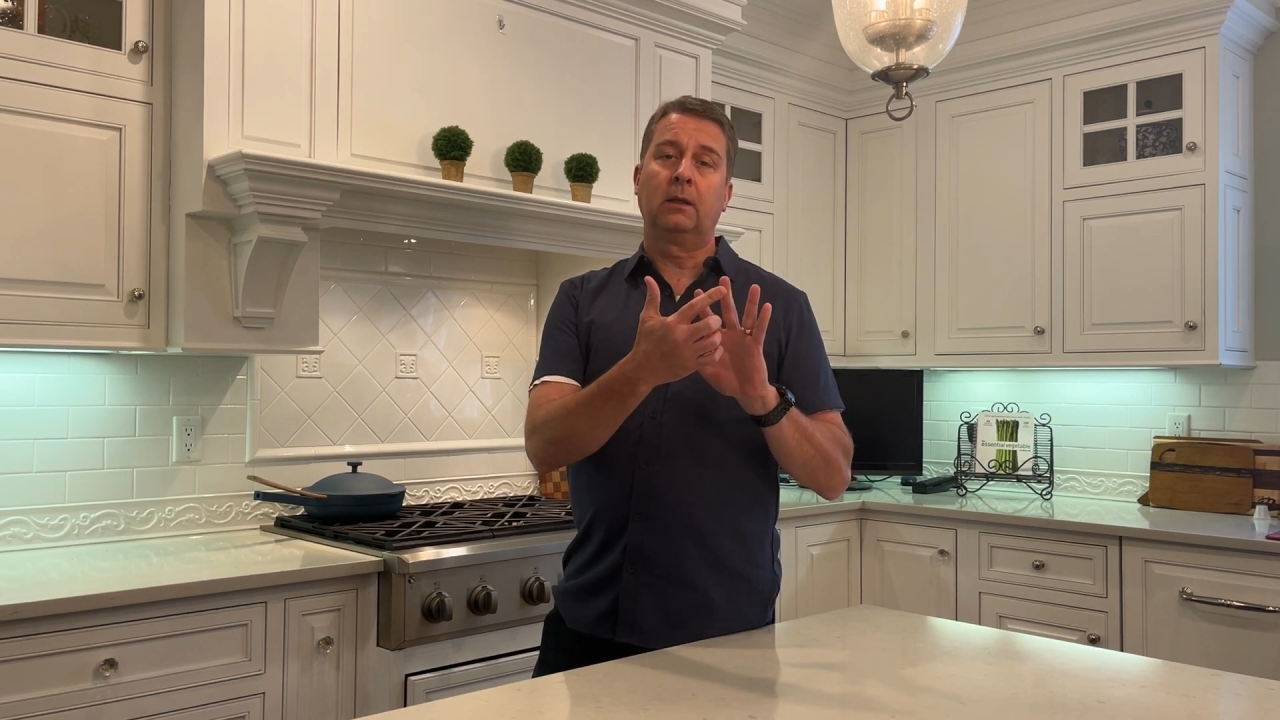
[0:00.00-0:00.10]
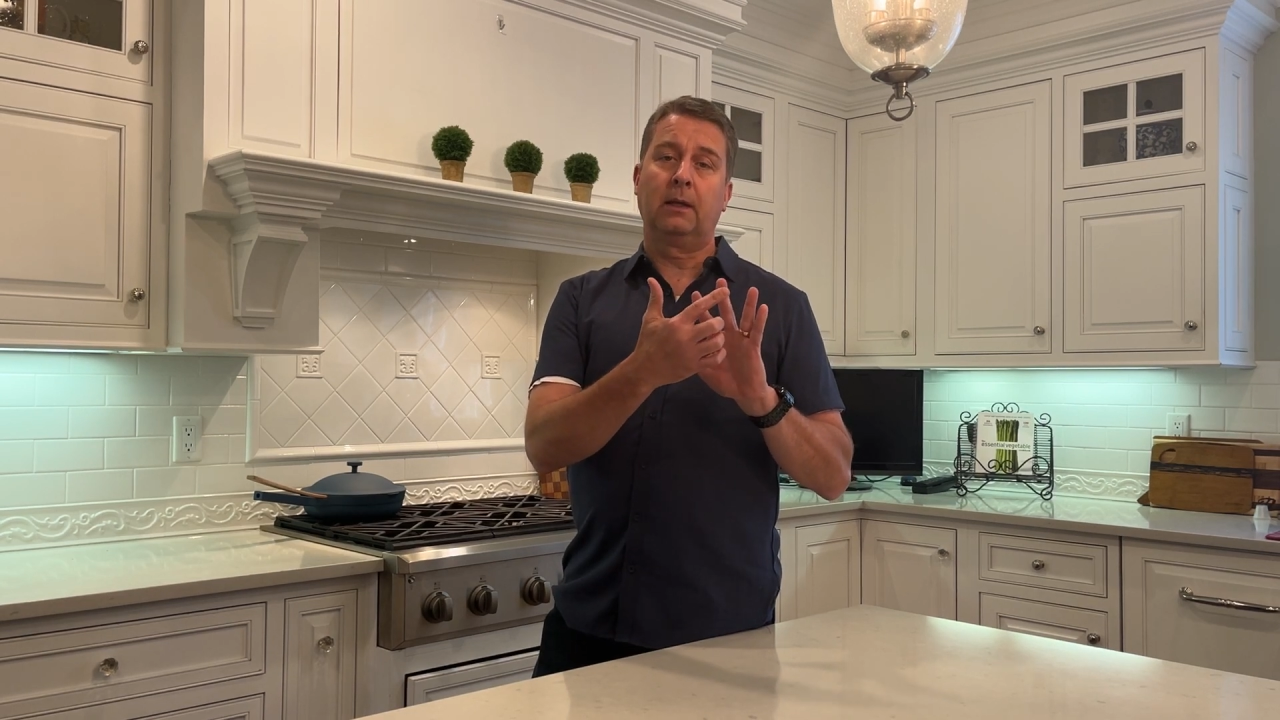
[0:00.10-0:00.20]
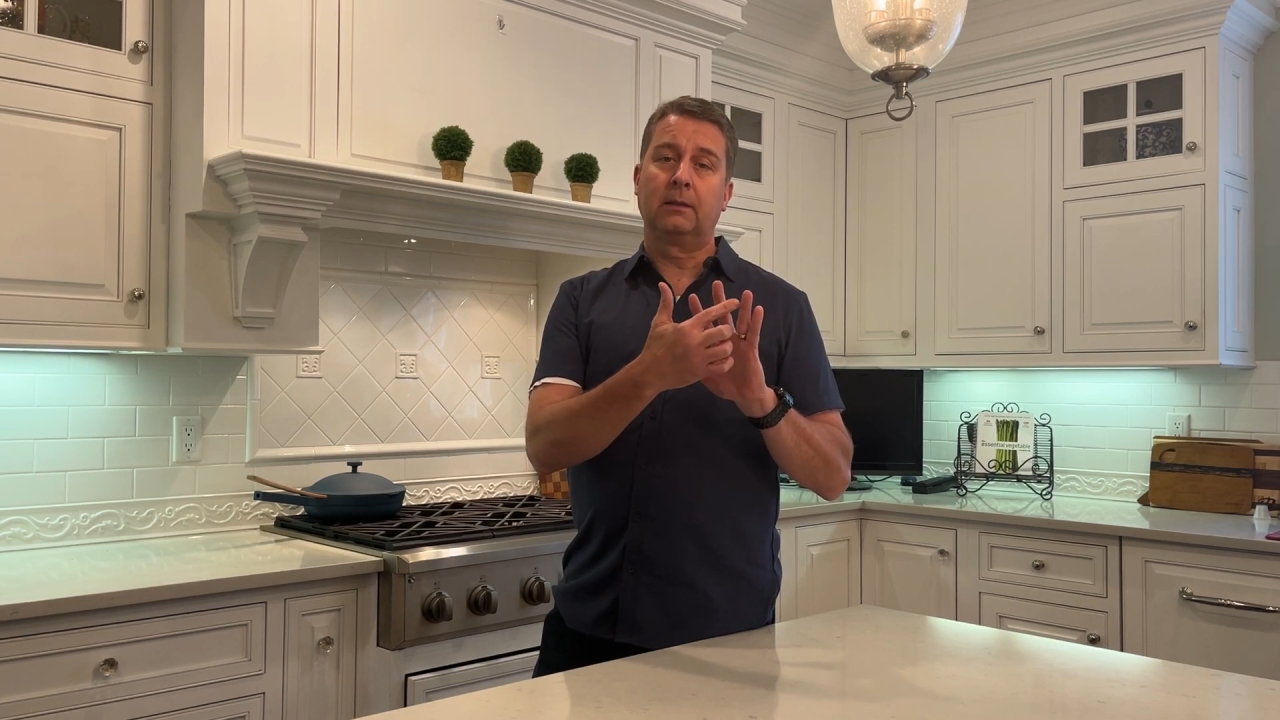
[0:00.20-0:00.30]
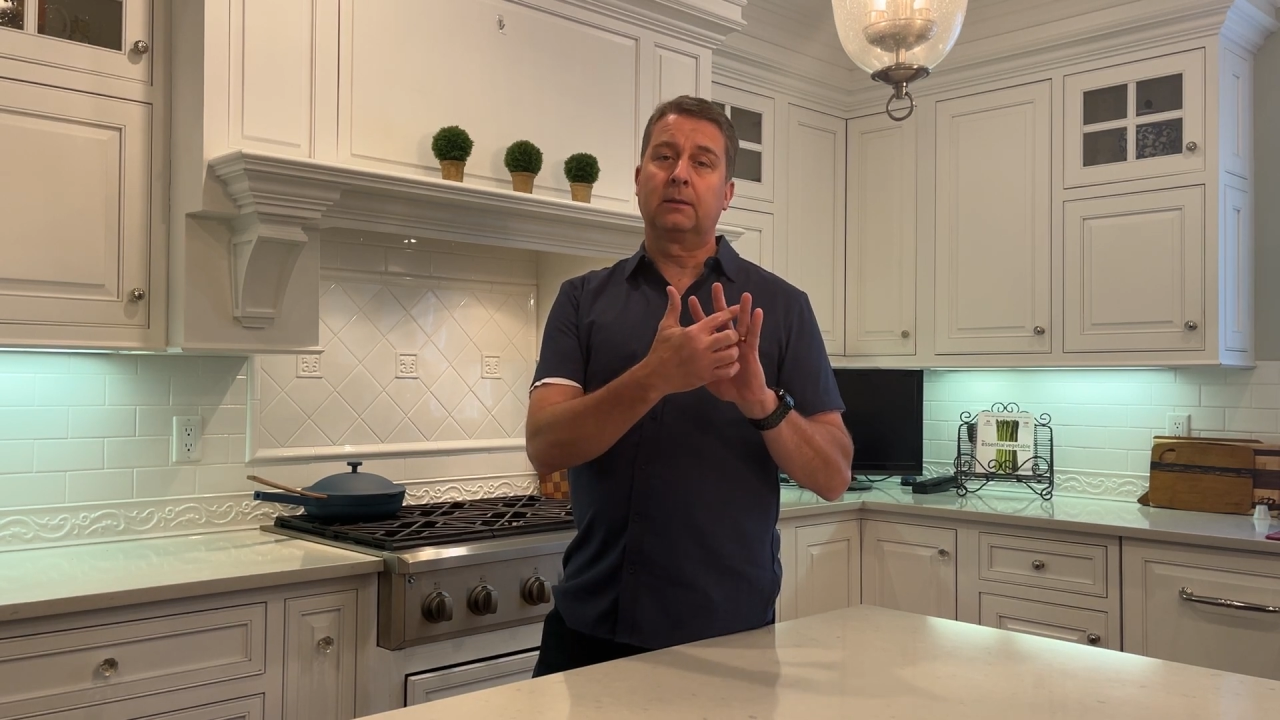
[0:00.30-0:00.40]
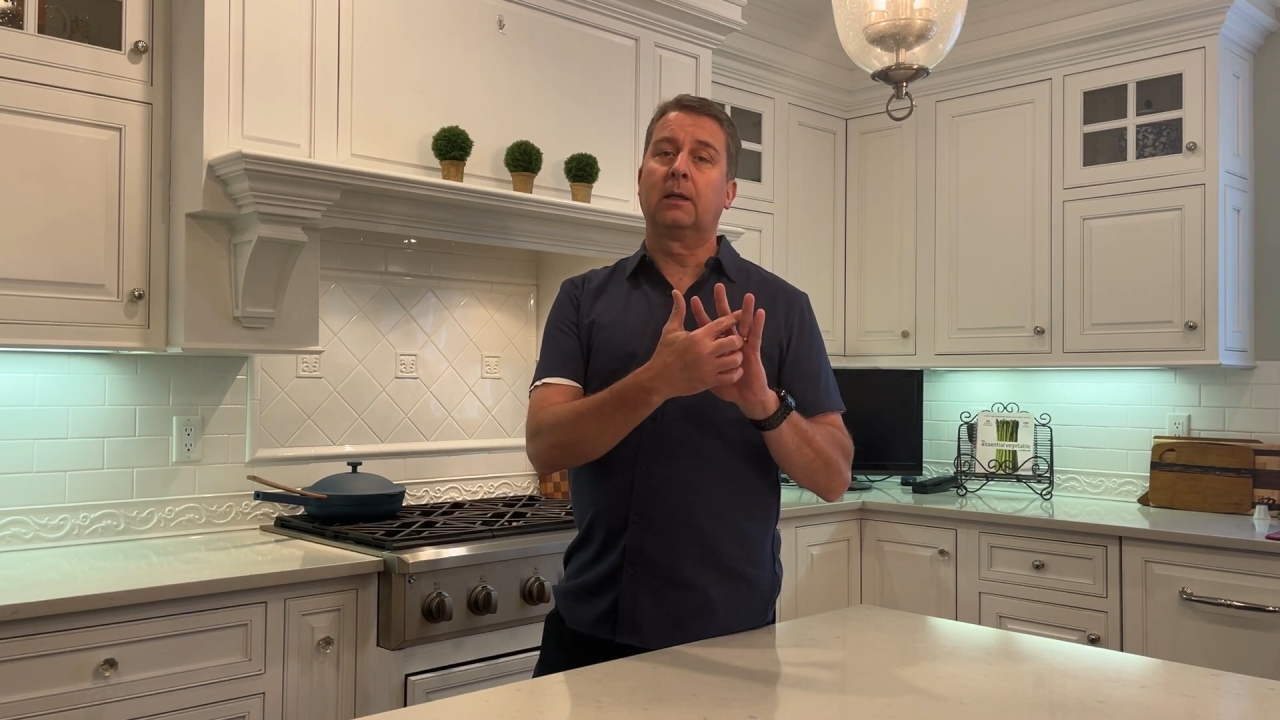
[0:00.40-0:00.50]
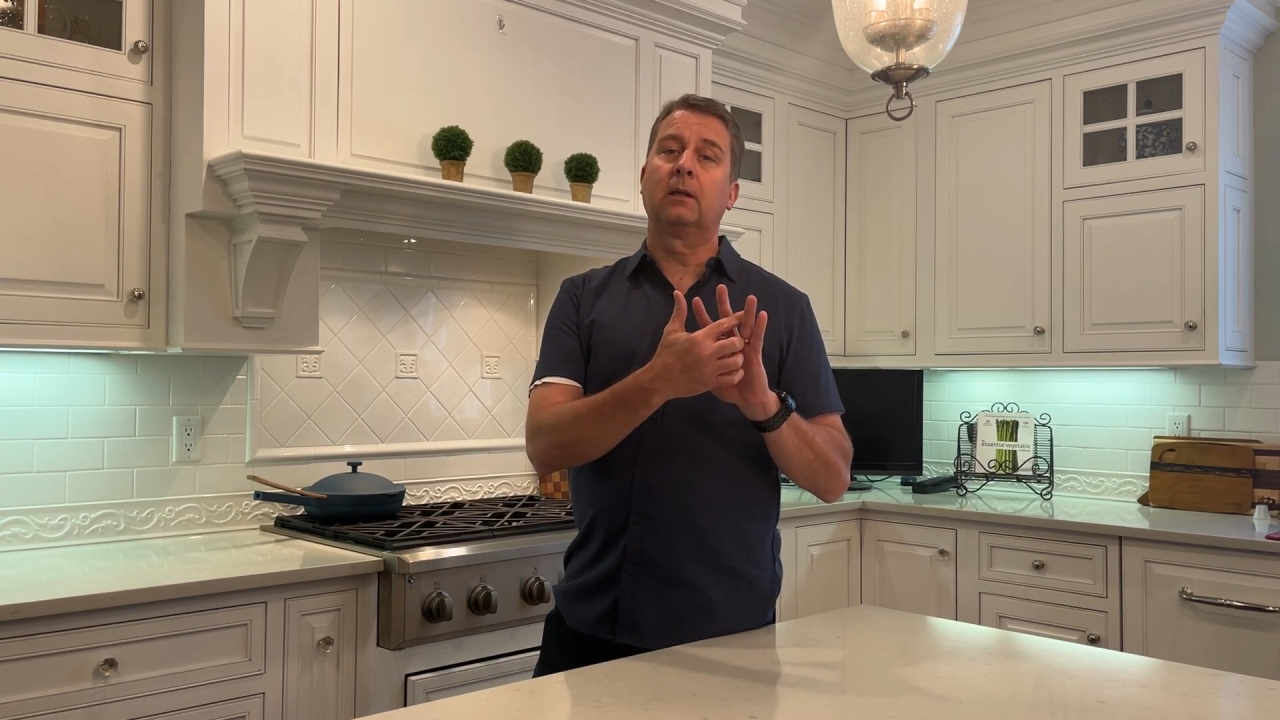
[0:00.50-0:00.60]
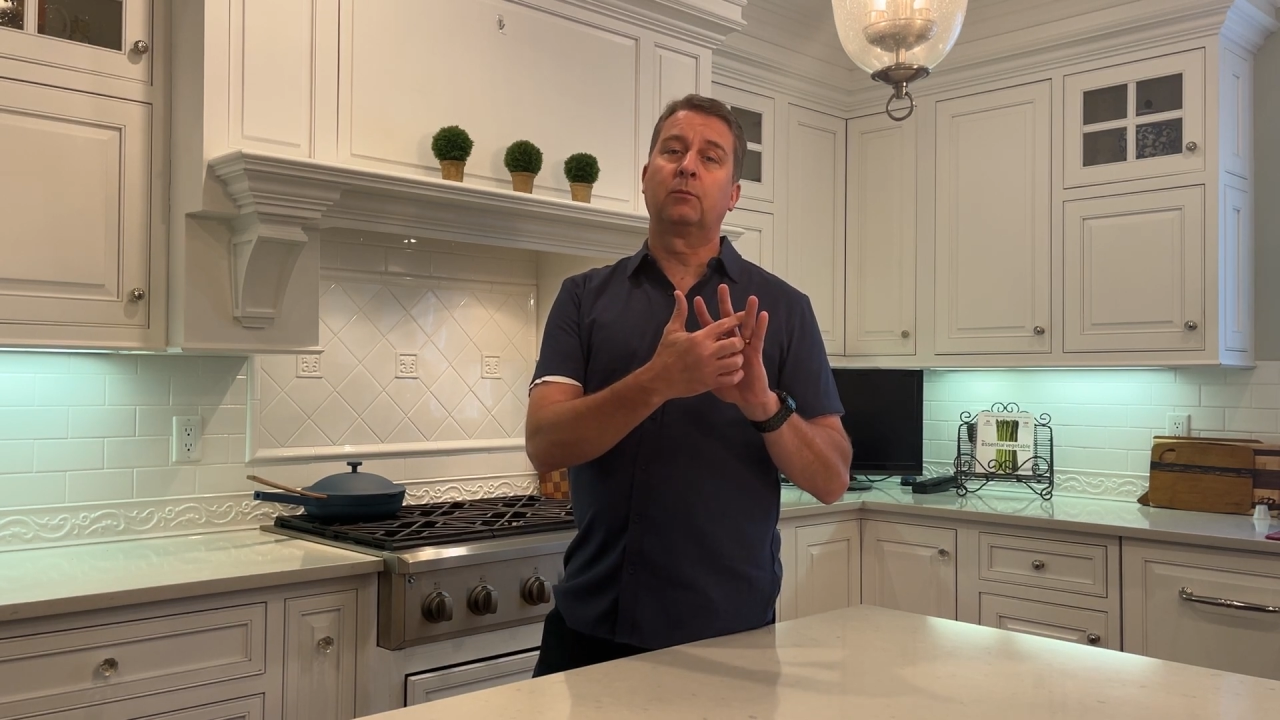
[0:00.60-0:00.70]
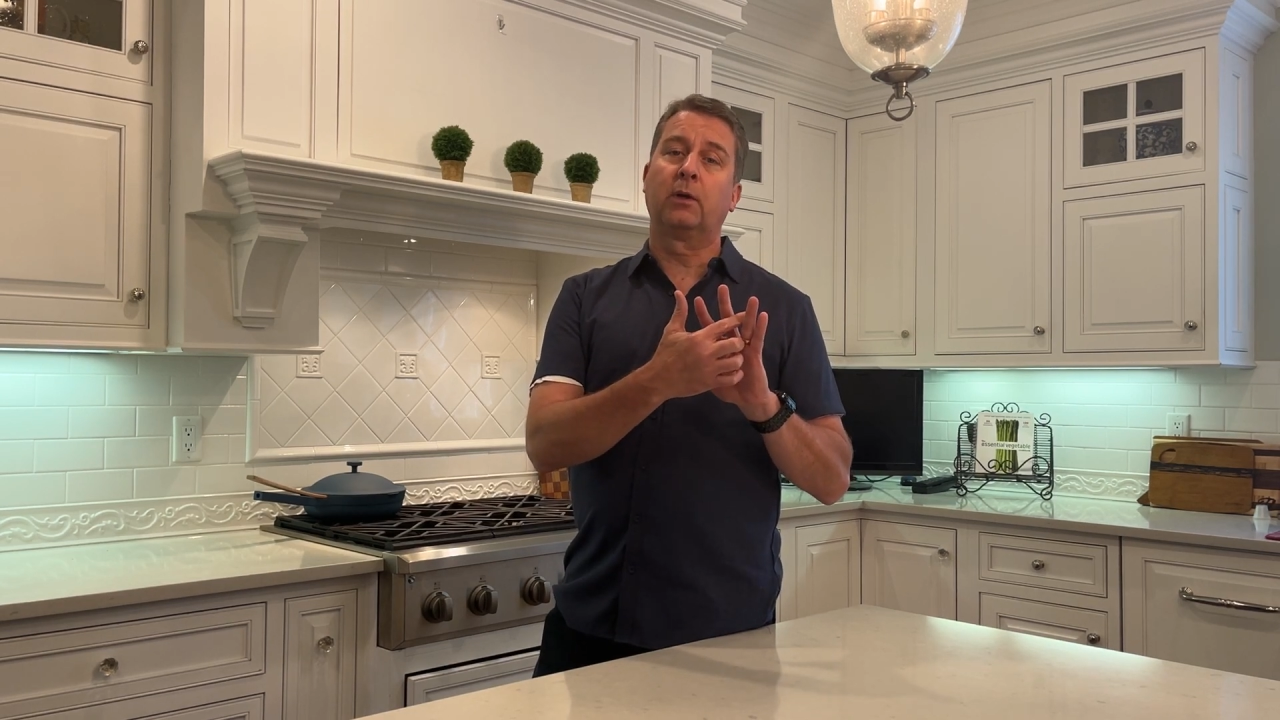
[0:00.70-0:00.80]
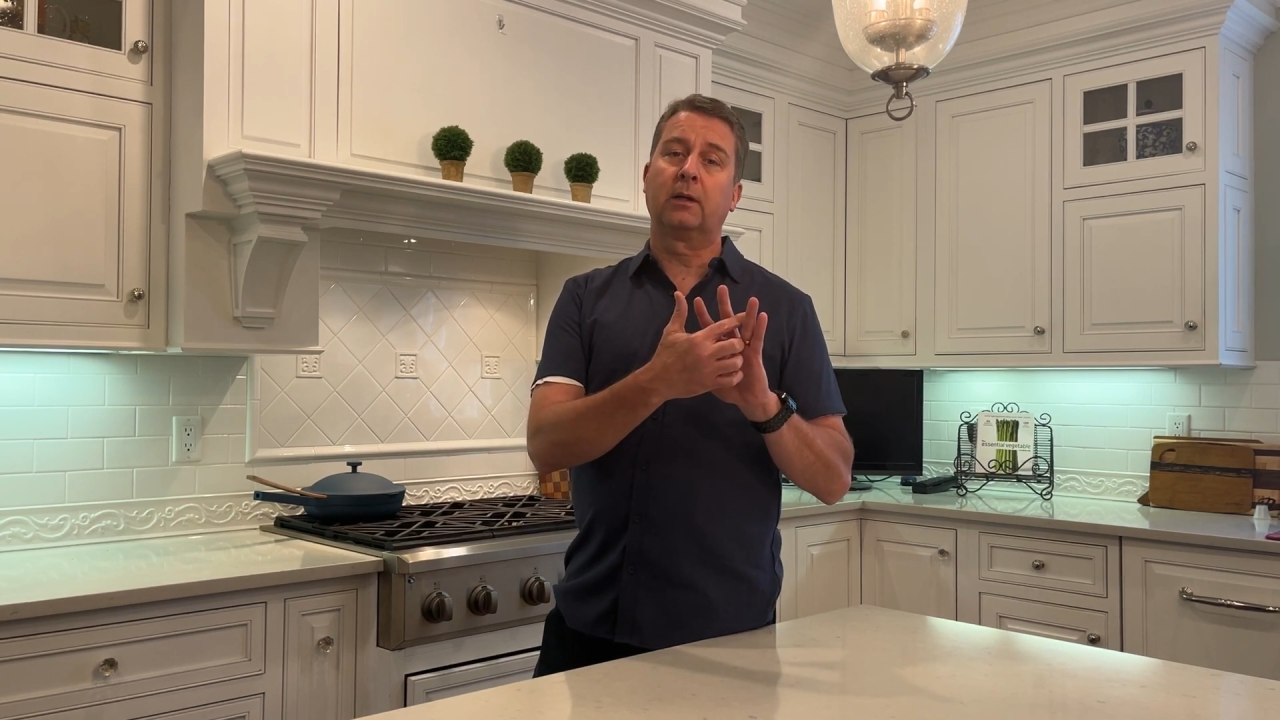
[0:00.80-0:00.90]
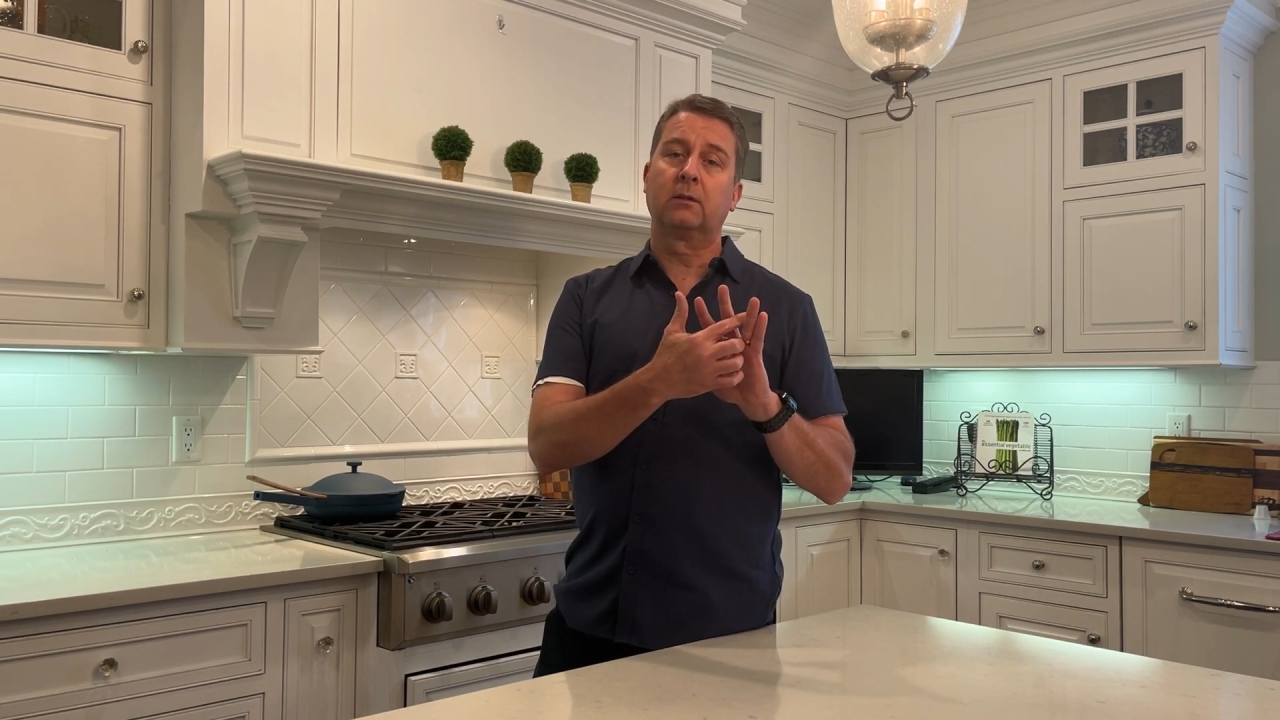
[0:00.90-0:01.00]
and
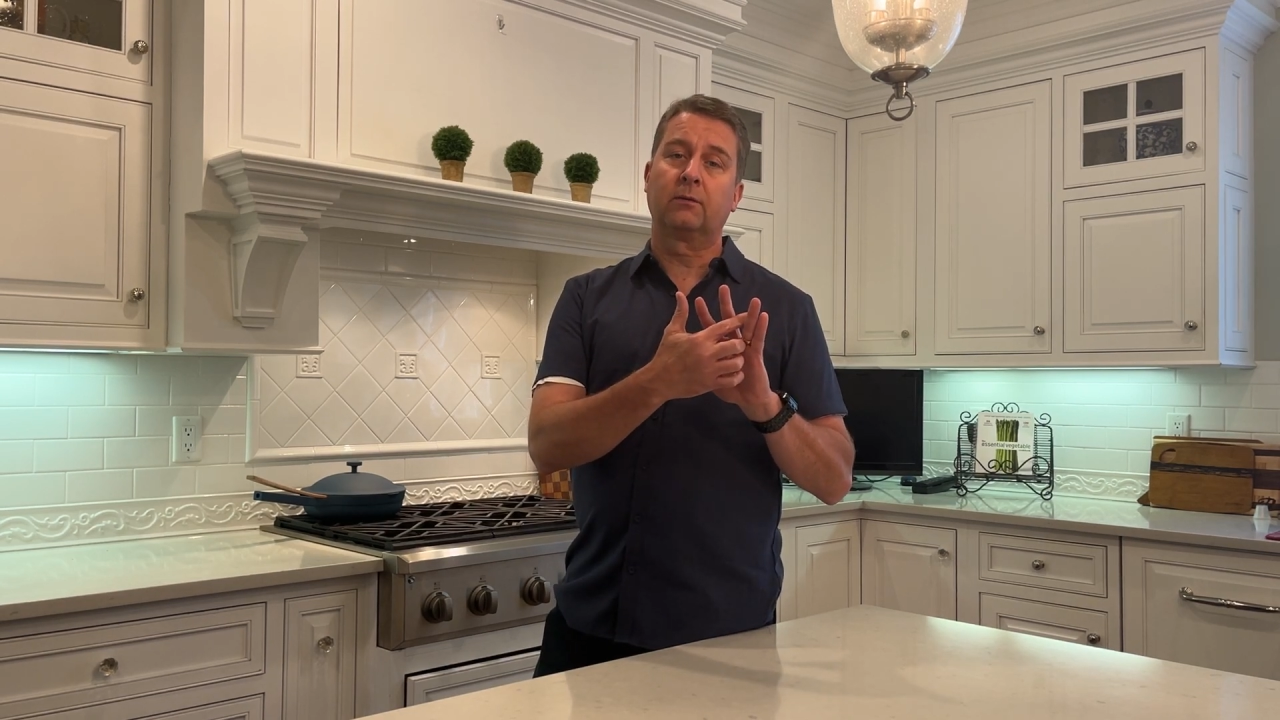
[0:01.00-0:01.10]
Celebrex